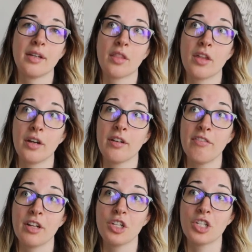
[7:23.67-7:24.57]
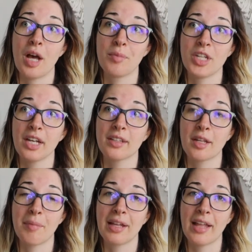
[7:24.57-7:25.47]
third finished object
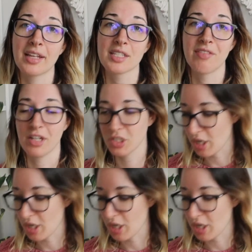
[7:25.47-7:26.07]
and my last finished